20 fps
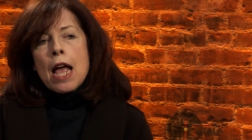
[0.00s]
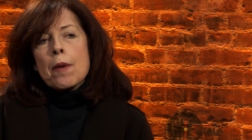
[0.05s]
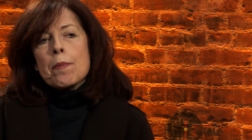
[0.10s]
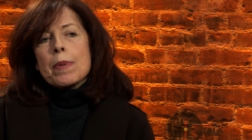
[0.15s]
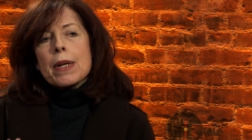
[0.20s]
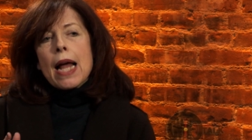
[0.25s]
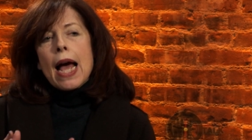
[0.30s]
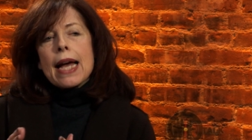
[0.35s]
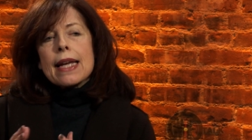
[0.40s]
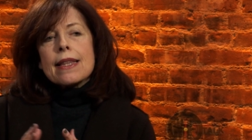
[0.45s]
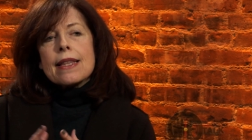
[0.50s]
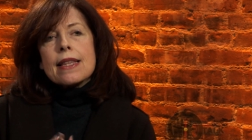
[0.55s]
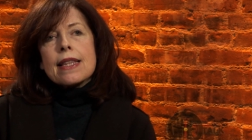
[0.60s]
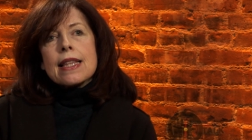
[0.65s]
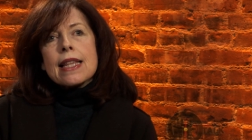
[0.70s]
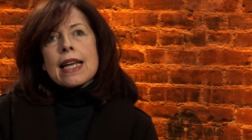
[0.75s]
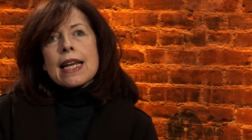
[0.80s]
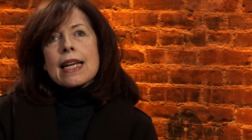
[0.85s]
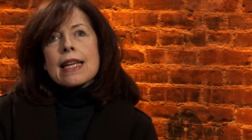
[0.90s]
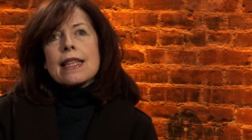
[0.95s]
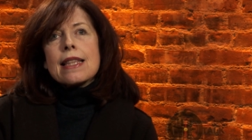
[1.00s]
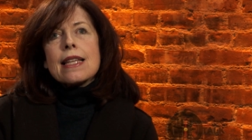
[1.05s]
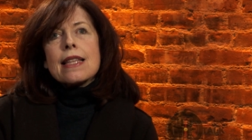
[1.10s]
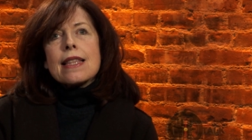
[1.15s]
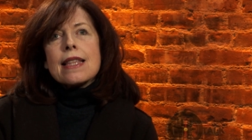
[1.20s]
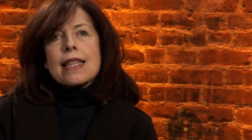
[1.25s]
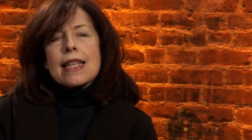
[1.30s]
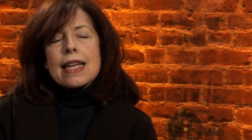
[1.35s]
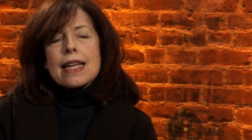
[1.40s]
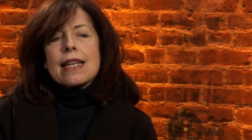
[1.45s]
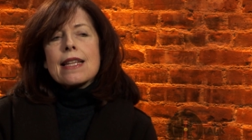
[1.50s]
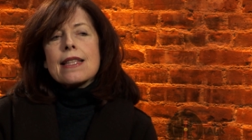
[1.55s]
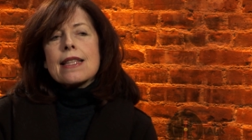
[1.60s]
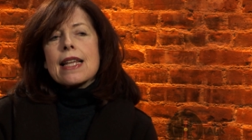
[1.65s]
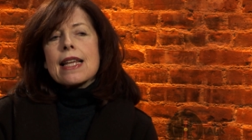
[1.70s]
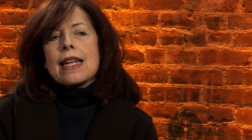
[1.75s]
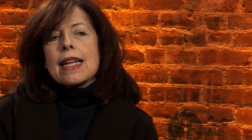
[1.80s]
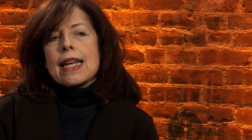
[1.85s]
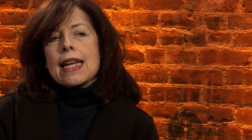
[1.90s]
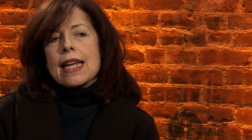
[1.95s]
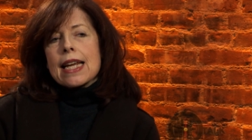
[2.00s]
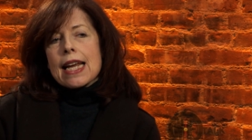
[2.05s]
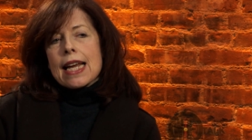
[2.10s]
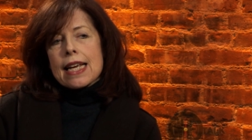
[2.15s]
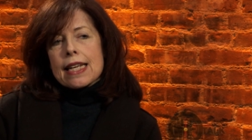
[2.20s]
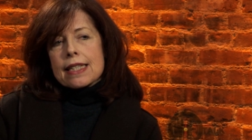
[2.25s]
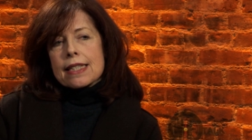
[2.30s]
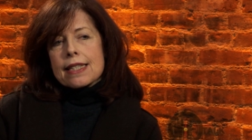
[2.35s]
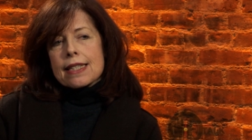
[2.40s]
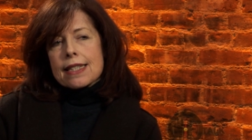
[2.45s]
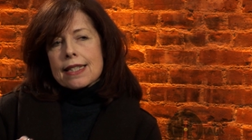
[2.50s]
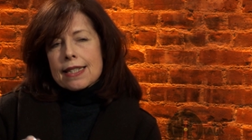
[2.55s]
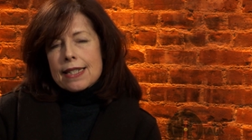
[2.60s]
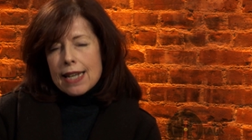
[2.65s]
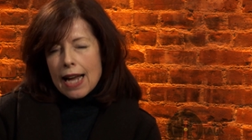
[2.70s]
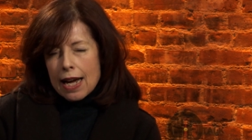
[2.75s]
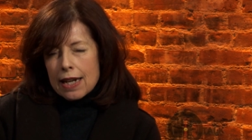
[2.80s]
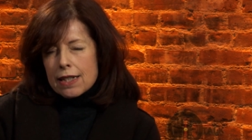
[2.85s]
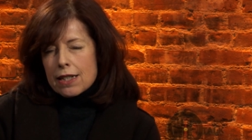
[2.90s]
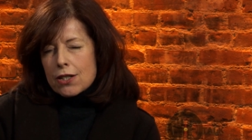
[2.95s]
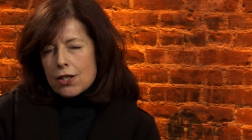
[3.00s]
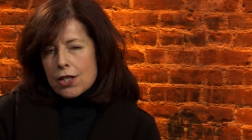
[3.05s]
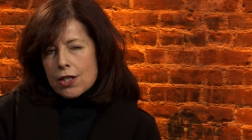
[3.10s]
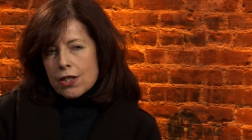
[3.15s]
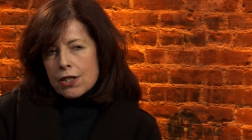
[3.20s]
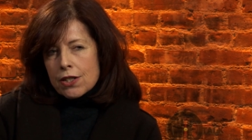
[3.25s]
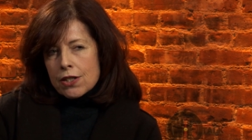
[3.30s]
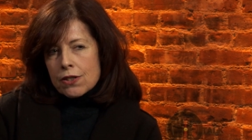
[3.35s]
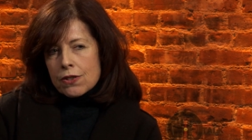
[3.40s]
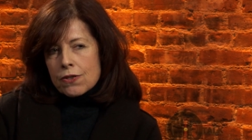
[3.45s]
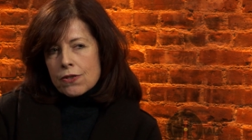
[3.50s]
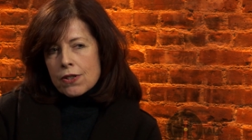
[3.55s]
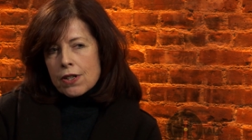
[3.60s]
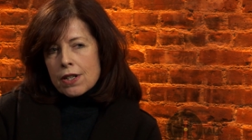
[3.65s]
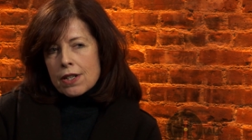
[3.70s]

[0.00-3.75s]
But I think the thing that he has stuck to,